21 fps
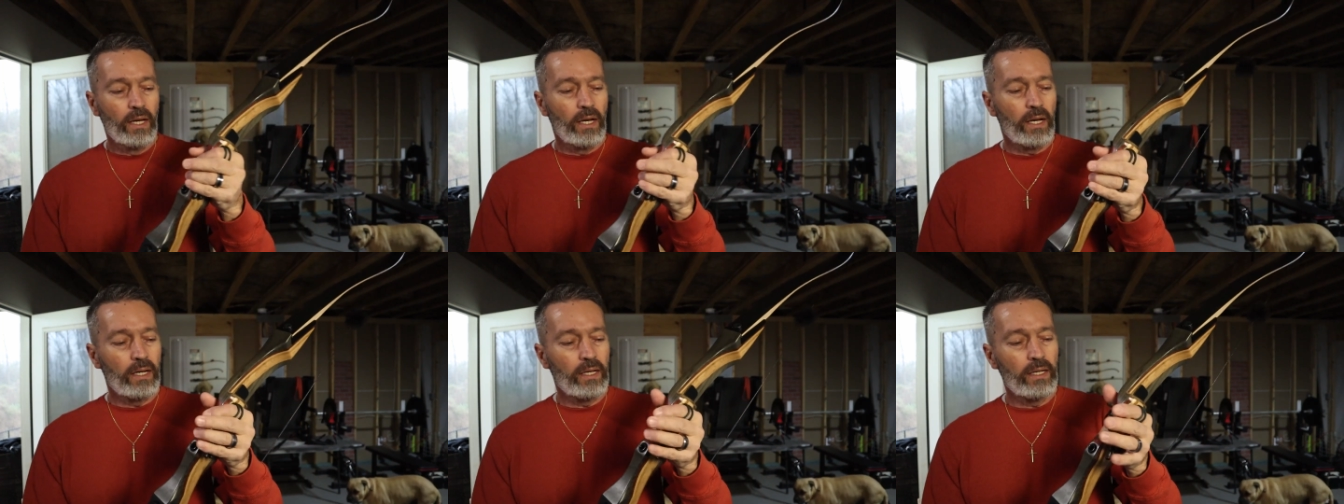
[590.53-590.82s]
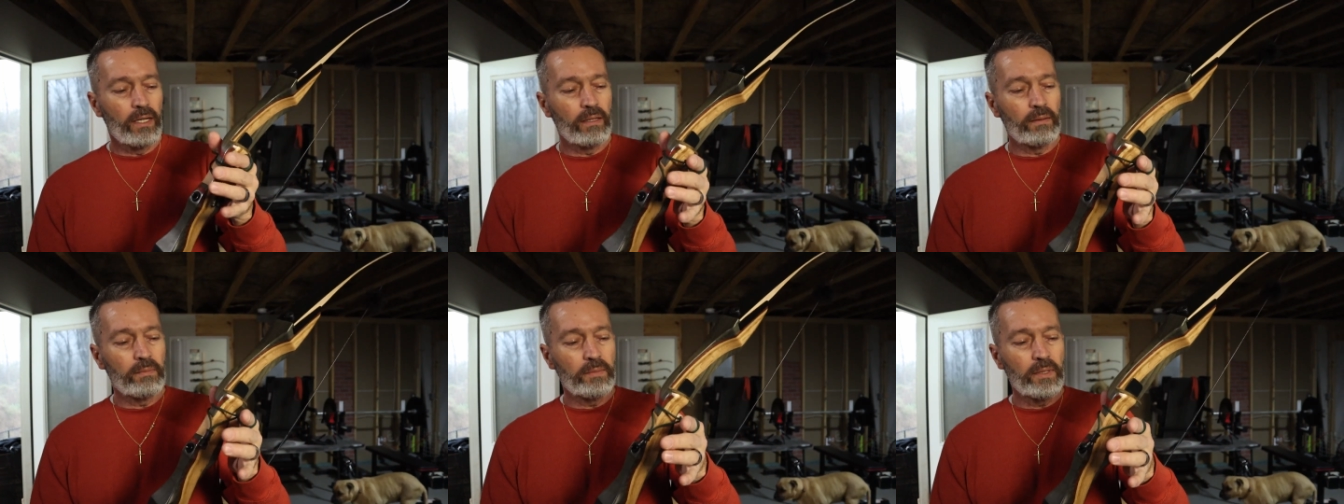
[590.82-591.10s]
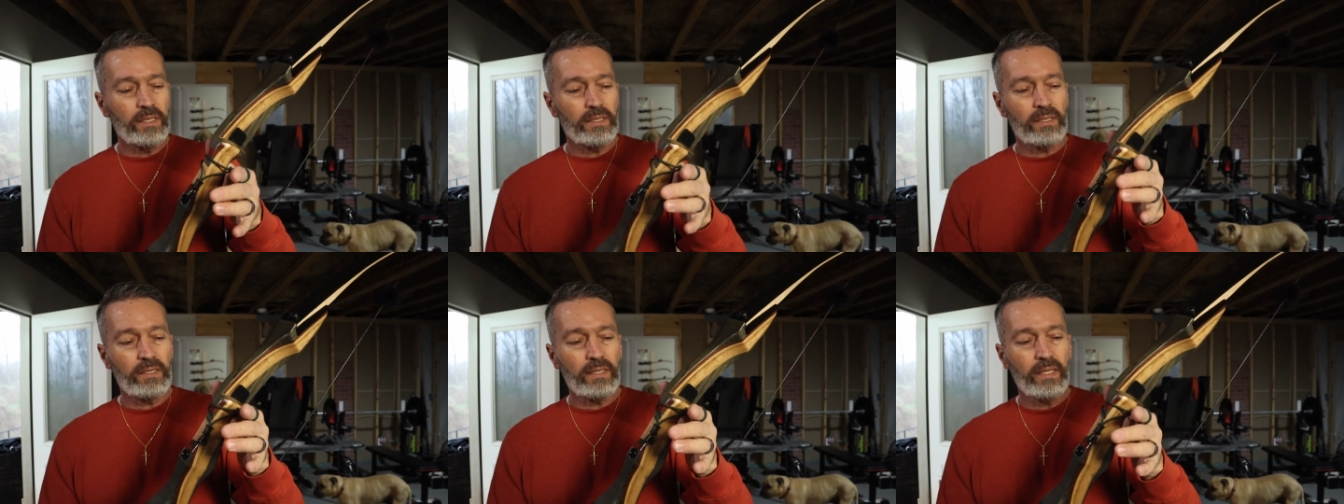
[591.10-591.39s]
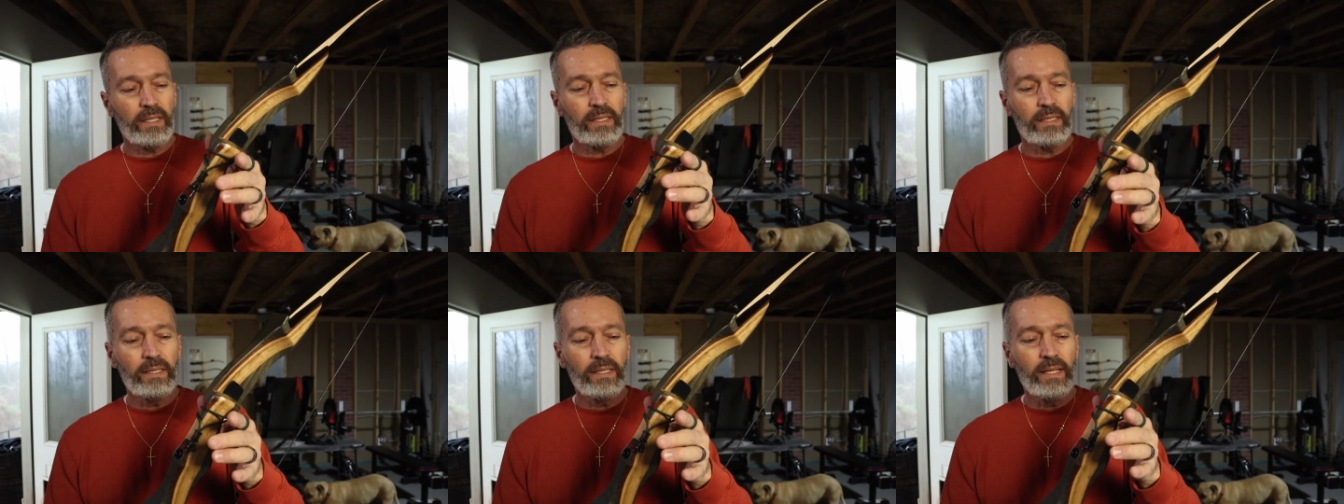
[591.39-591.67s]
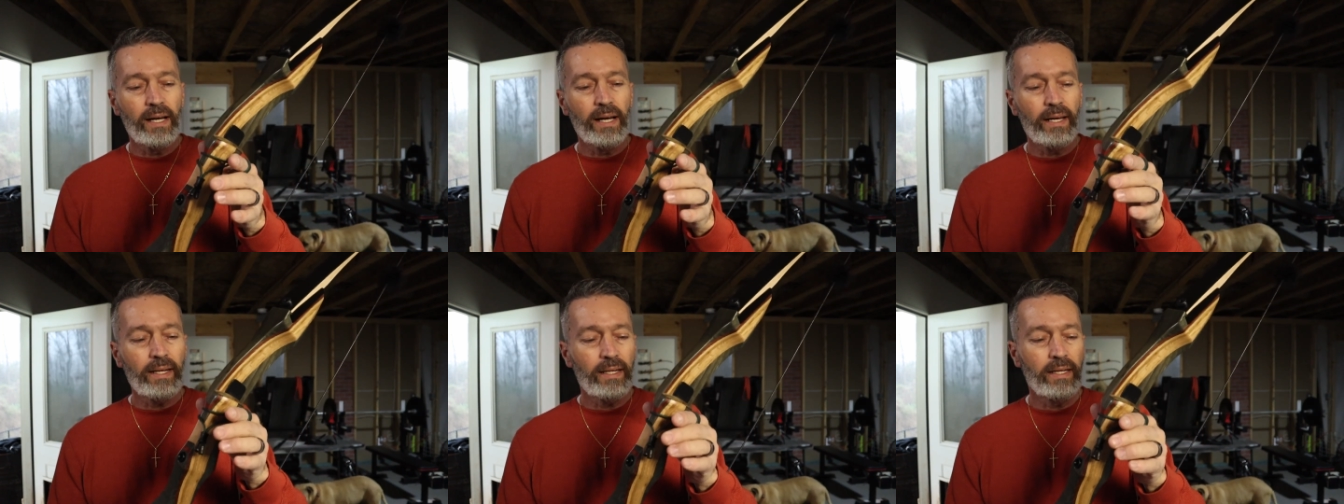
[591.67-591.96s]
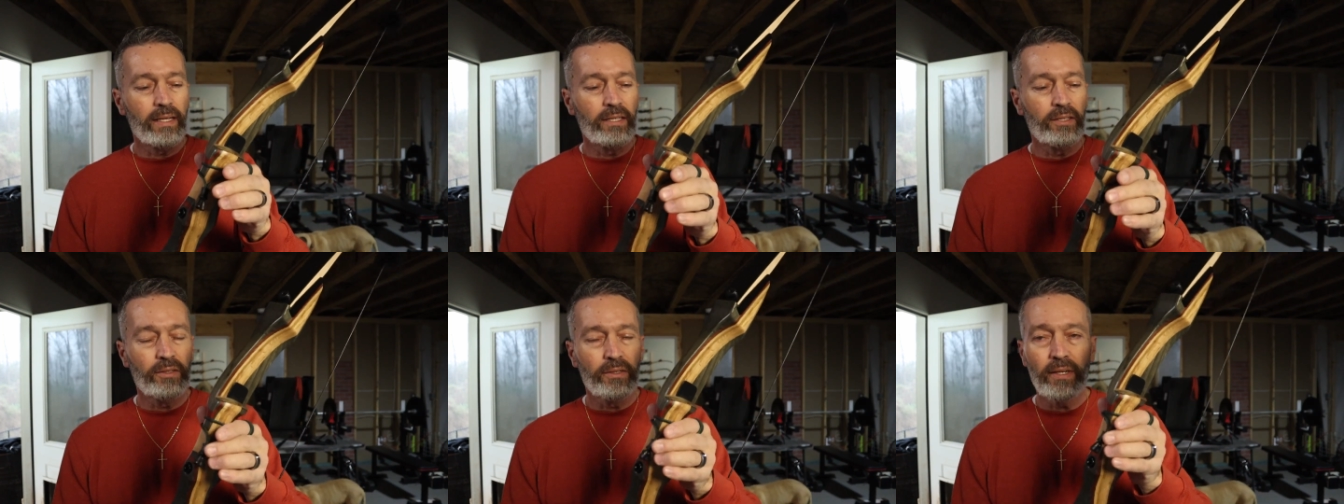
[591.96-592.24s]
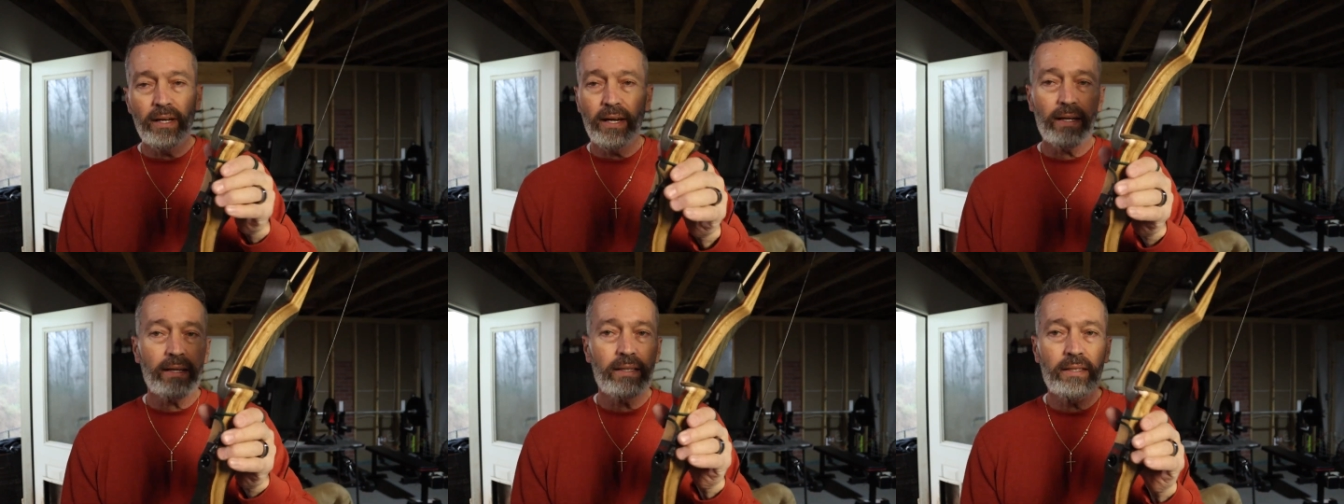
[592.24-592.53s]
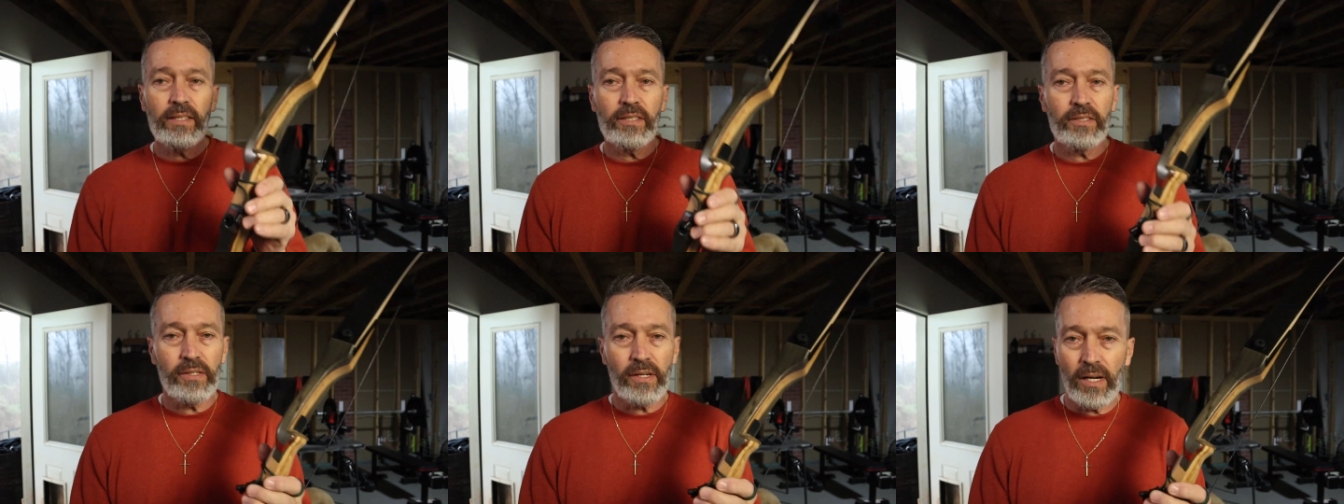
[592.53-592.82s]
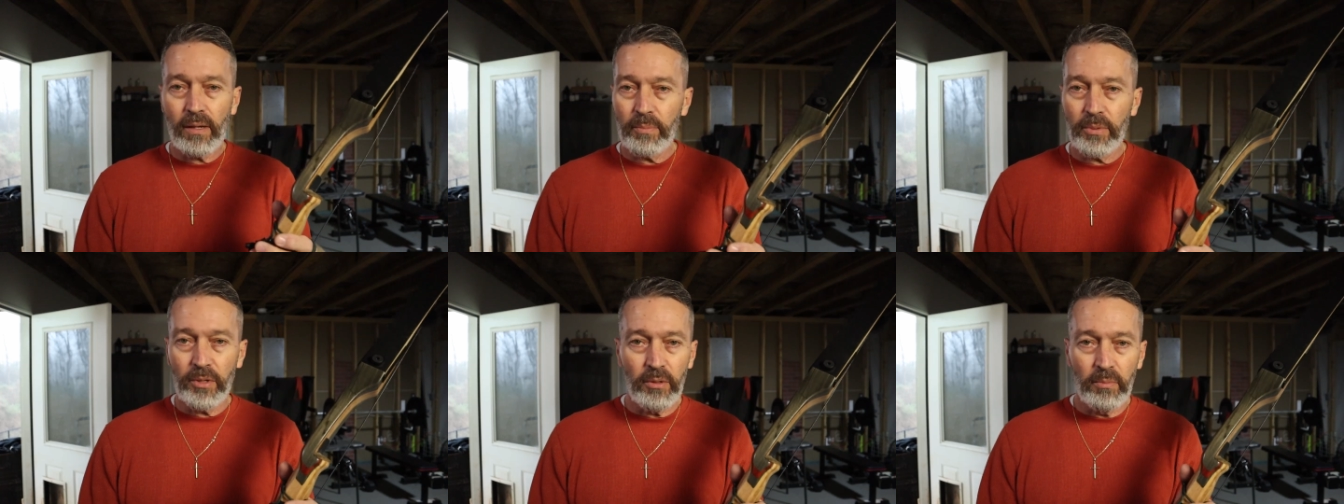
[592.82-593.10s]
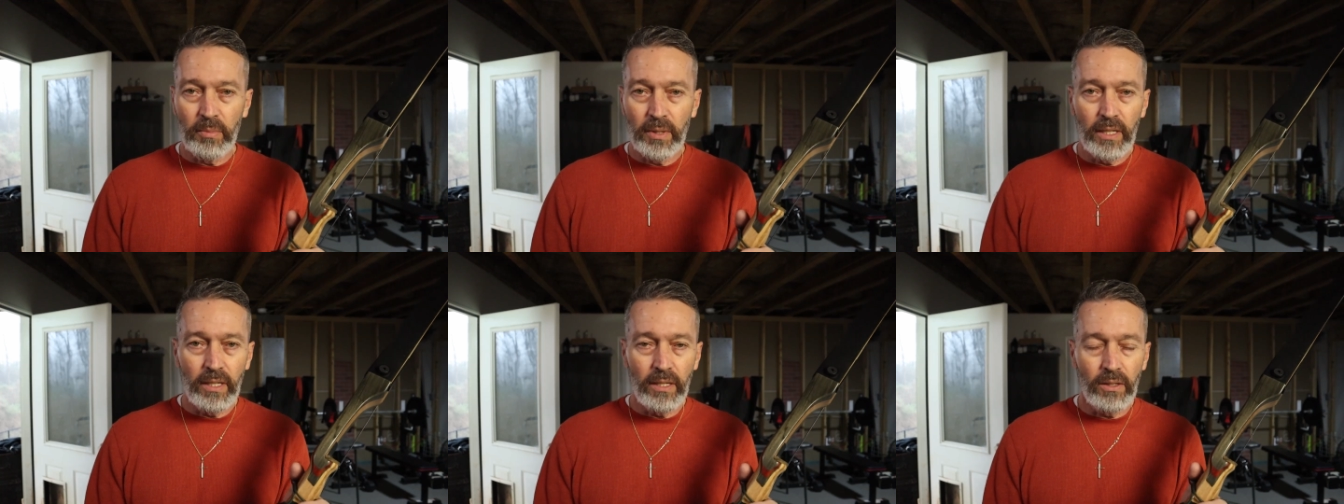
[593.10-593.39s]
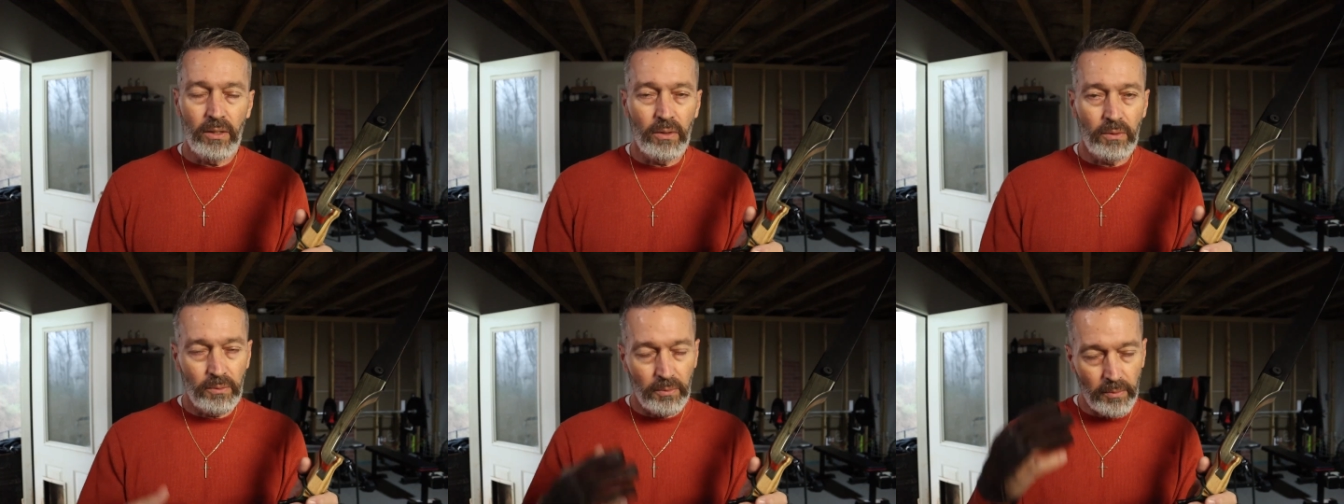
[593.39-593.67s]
Doesn't take a lot, and you're not going to drop your bow.